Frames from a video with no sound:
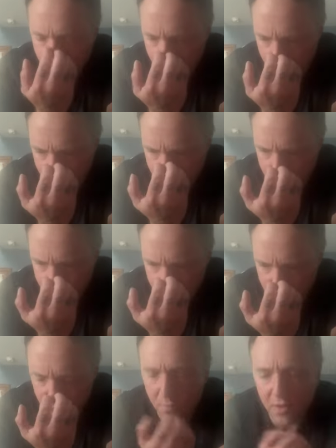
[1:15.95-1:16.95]

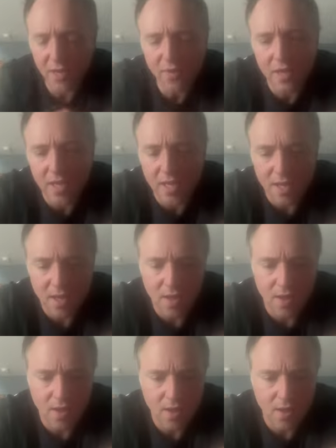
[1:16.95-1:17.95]
But really,
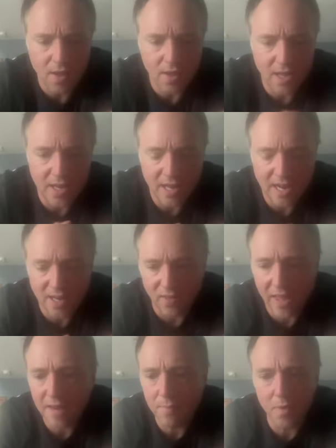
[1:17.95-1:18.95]
it had
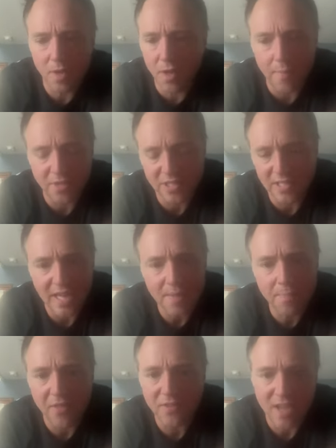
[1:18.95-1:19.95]
led me, I was
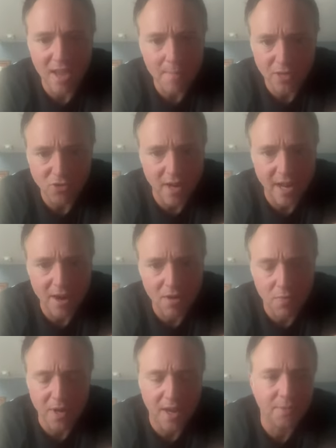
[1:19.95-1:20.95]
addicted. By the time I tried
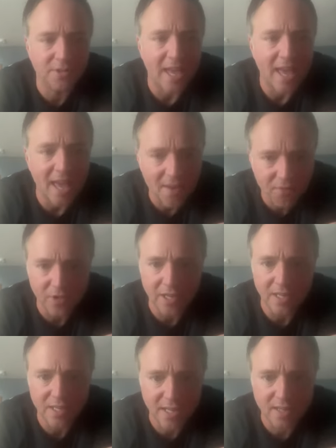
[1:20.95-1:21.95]
heroin, I was
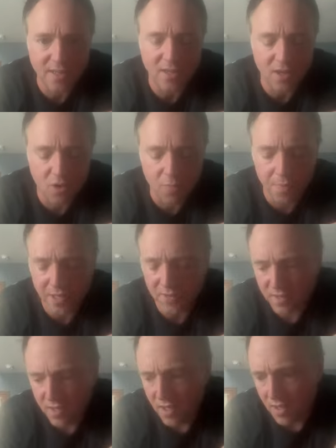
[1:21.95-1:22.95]
heavily addicted to
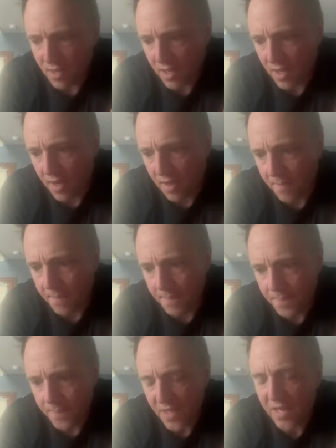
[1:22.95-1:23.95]
opiates. And
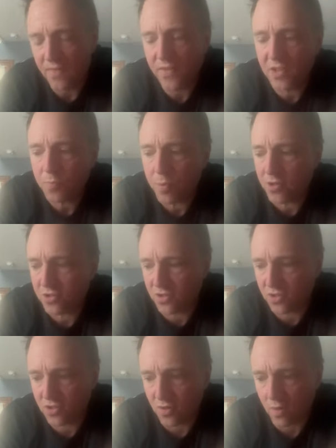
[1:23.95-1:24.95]
in this
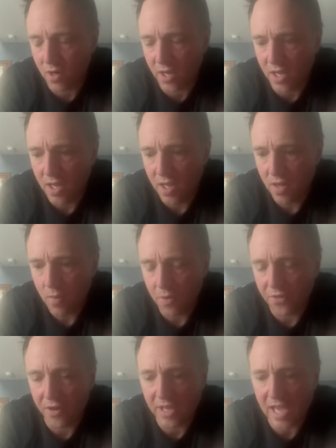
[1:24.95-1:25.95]
person's story,
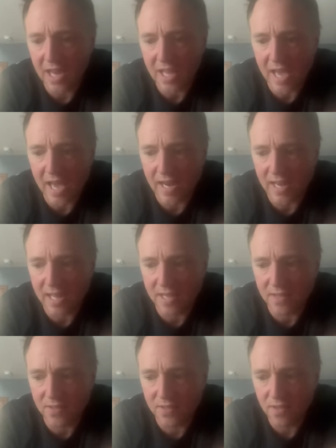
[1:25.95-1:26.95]
what they're getting at
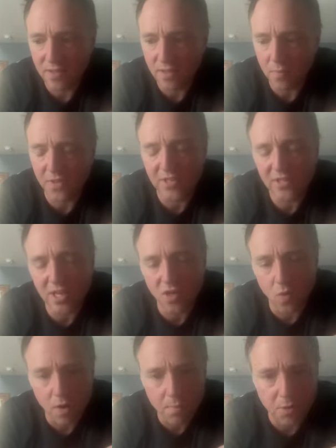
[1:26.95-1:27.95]
is when they say
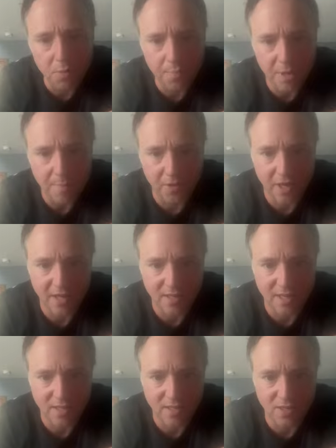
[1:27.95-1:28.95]
normal people get
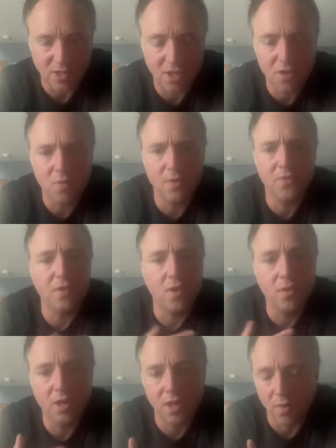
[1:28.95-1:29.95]
addicted too, and you
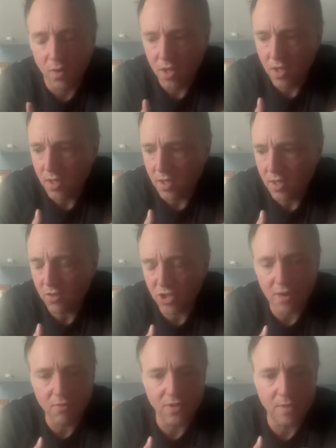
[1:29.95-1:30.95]
don't, you
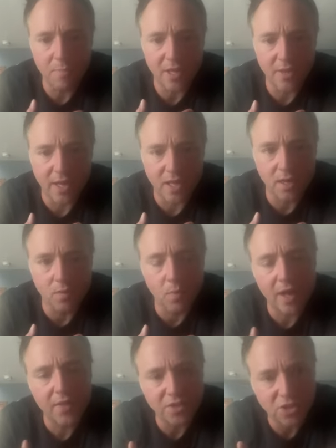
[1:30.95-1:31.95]
generally be like a
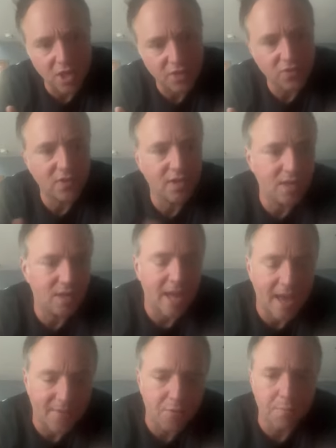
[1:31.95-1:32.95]
well-adjusted,
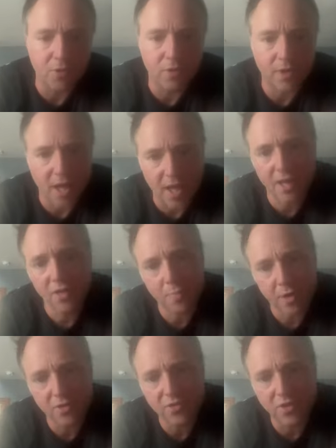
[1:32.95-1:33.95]
affable, kind
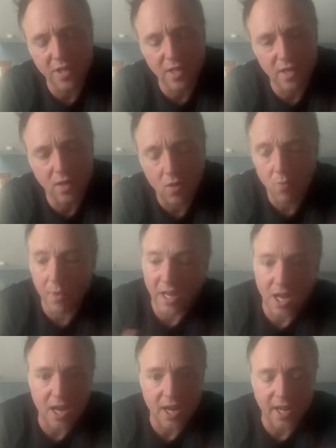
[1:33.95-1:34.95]
person, and oh my
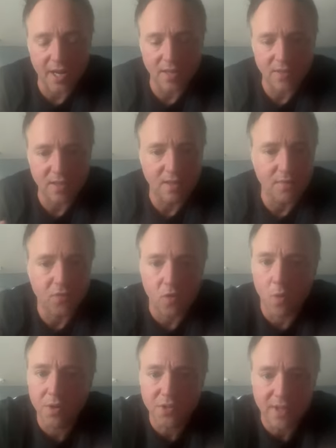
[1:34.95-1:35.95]
God, I got addicted. Of
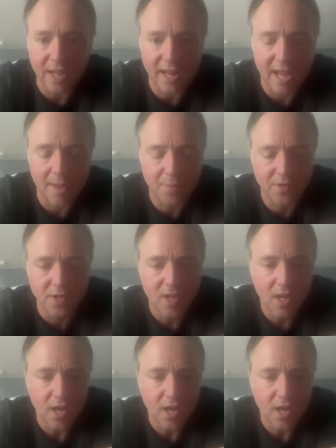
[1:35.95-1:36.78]
course that happens.